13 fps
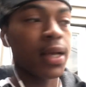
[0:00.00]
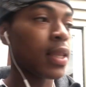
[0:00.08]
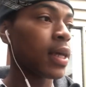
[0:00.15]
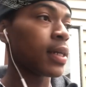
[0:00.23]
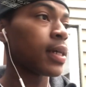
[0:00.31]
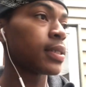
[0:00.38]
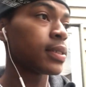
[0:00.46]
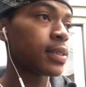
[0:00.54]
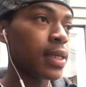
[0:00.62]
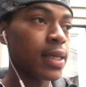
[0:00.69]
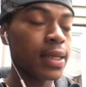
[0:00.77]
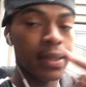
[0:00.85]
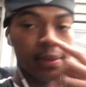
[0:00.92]
And like I
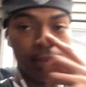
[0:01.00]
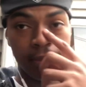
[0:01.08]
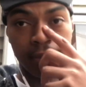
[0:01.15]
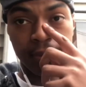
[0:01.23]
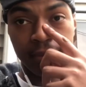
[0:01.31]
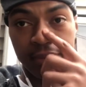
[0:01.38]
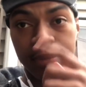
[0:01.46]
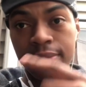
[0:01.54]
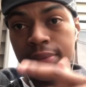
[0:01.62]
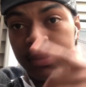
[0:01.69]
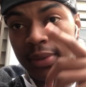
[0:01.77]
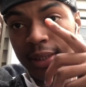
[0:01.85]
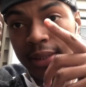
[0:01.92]
said,
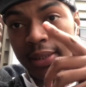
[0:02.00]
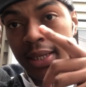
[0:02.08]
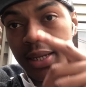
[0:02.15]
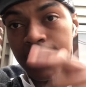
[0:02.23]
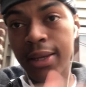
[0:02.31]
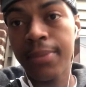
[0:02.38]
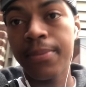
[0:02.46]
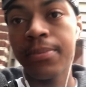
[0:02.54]
let's get it.